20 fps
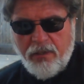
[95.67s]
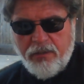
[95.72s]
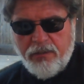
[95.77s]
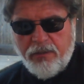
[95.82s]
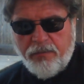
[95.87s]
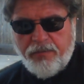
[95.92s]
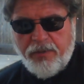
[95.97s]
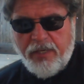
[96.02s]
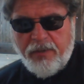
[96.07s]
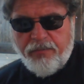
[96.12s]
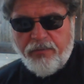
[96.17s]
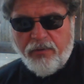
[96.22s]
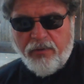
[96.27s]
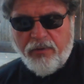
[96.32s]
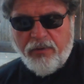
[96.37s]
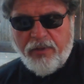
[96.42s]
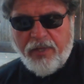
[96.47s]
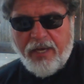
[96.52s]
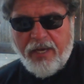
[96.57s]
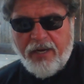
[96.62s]
to
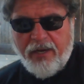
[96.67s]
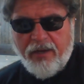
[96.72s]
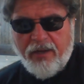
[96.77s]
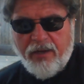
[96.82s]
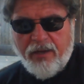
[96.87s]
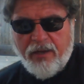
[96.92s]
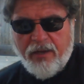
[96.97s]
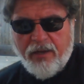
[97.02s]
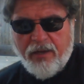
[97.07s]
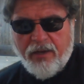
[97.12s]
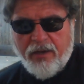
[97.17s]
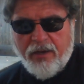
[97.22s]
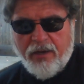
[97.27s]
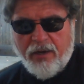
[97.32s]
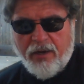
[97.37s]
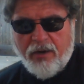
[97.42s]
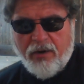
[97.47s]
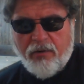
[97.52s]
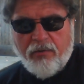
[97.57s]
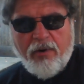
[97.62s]
people that
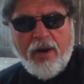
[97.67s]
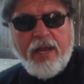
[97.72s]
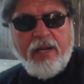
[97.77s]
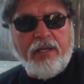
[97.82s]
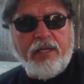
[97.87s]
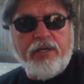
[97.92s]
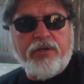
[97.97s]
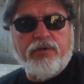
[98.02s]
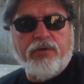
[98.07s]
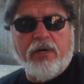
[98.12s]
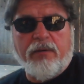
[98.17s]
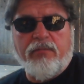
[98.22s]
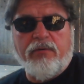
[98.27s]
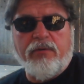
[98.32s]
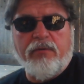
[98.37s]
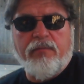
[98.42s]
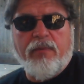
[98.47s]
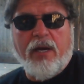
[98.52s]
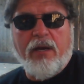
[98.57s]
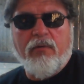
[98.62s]
are rightly
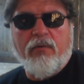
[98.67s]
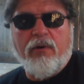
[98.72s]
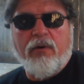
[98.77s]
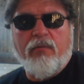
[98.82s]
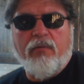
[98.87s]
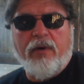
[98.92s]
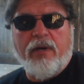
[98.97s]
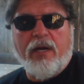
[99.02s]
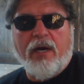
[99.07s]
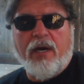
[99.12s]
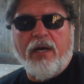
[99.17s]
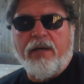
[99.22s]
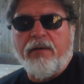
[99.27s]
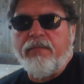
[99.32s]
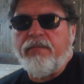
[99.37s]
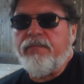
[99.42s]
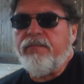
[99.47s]
troubled by what went on.